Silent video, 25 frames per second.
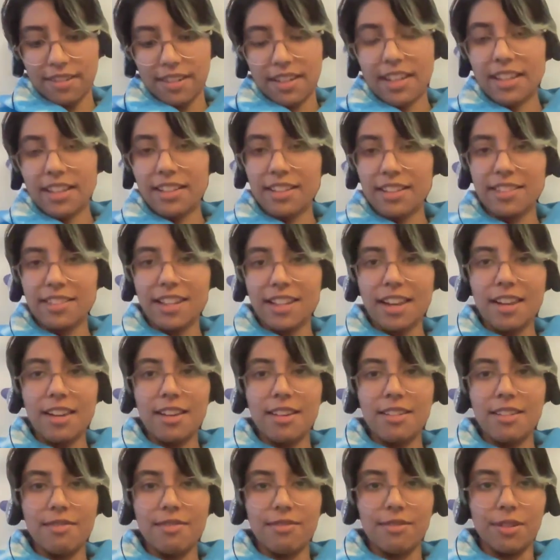but I feel like the
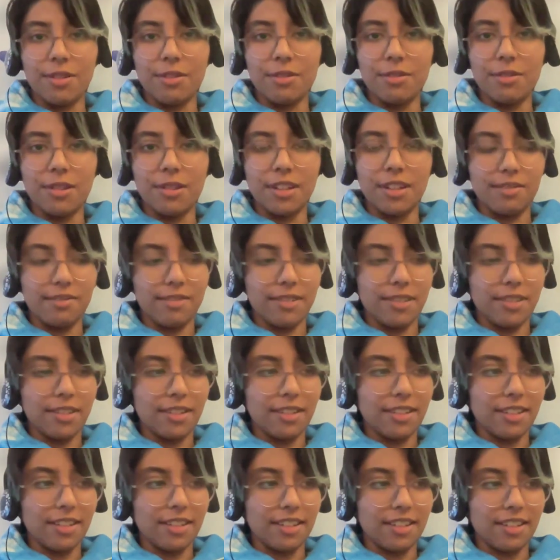second view,
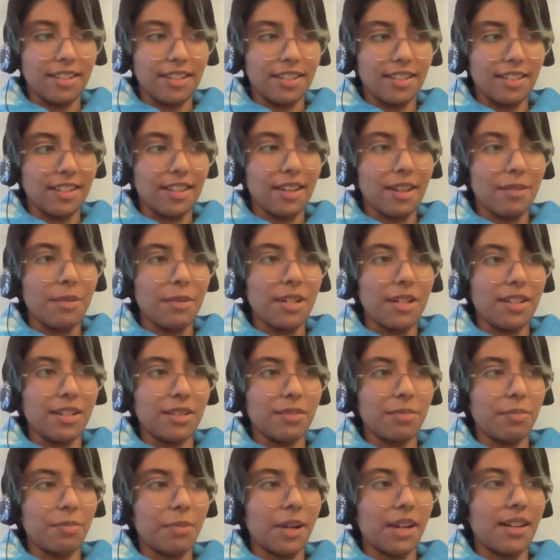even, I mean,
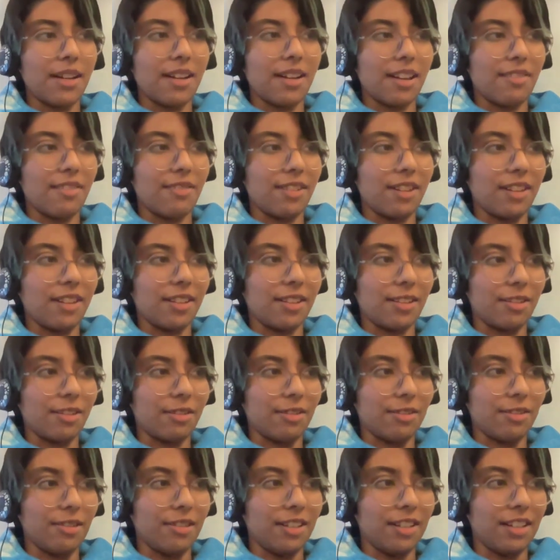despite having the
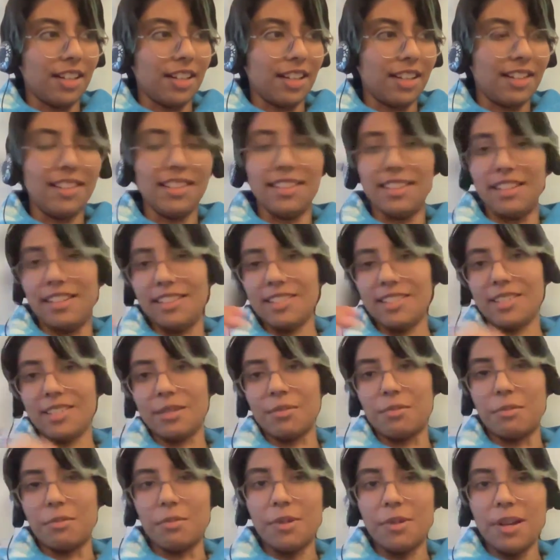whole
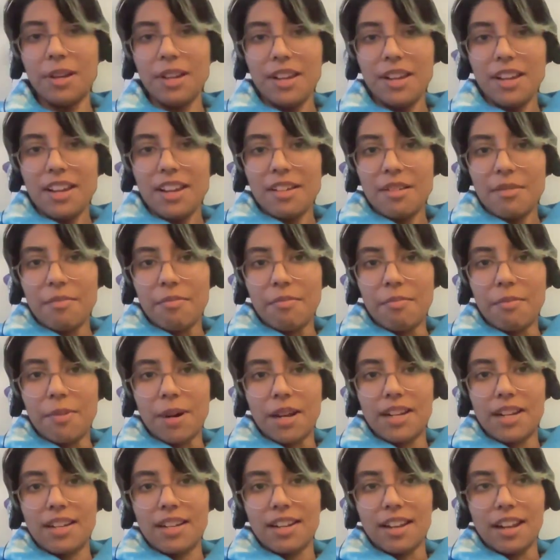annihilation,
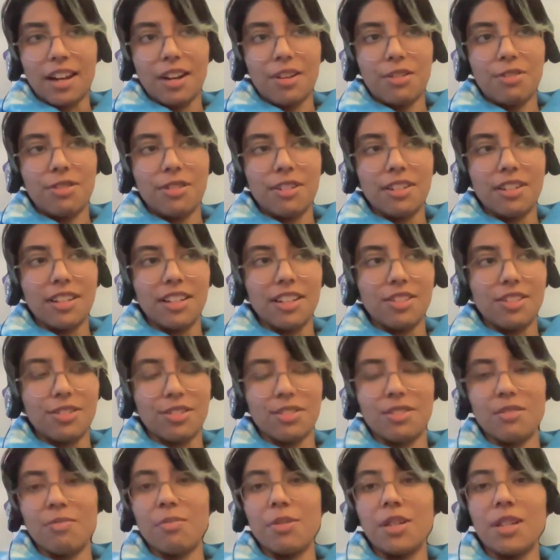might actually
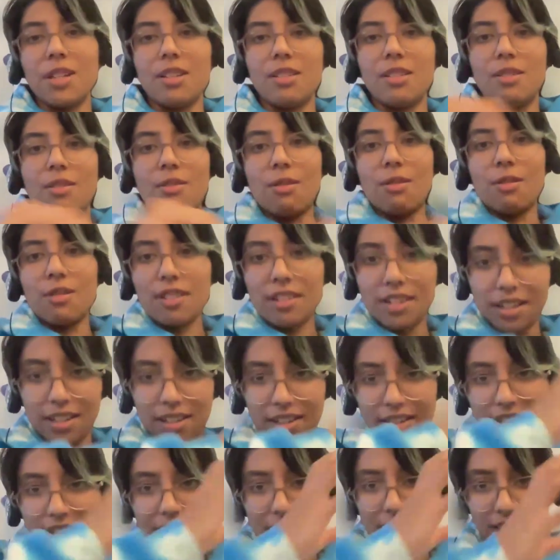just be
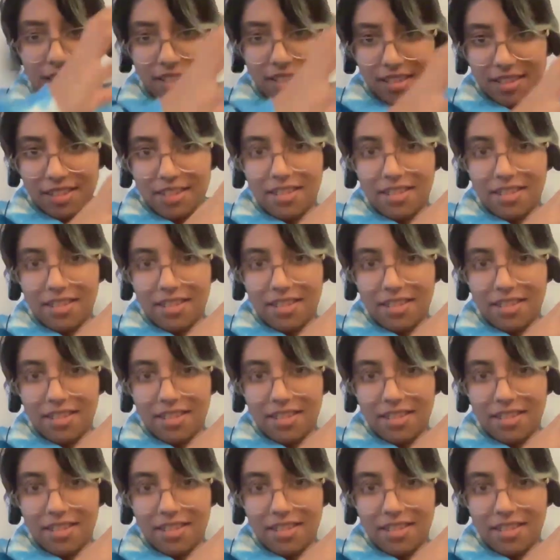ignoring